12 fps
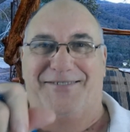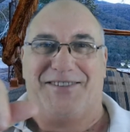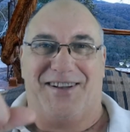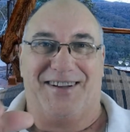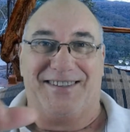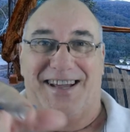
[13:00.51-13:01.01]
it's
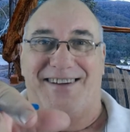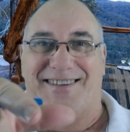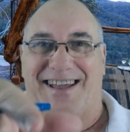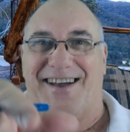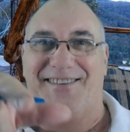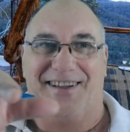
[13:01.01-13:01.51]
like, don't
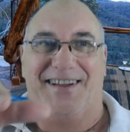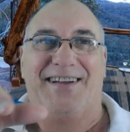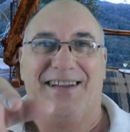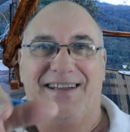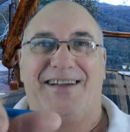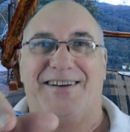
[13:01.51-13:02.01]
go there.
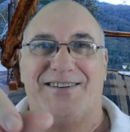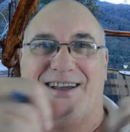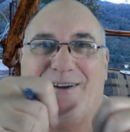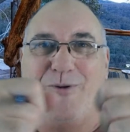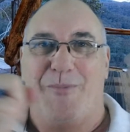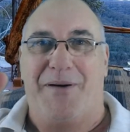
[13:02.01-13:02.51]
Yeah,
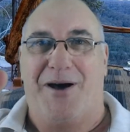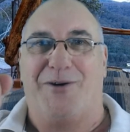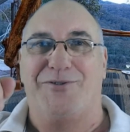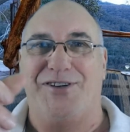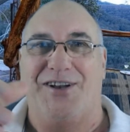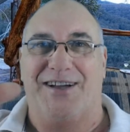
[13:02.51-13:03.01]
like a
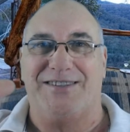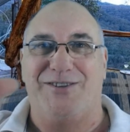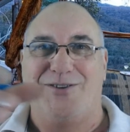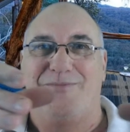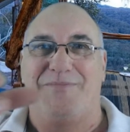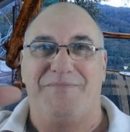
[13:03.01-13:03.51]
repulsion, like
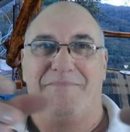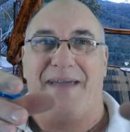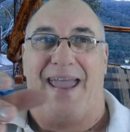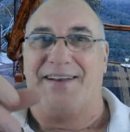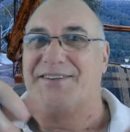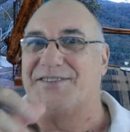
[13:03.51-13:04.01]
two
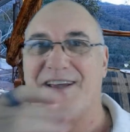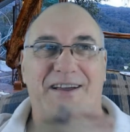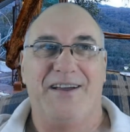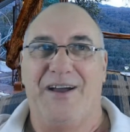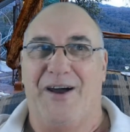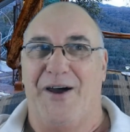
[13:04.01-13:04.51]
magnets.
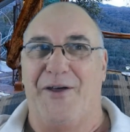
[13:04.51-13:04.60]
I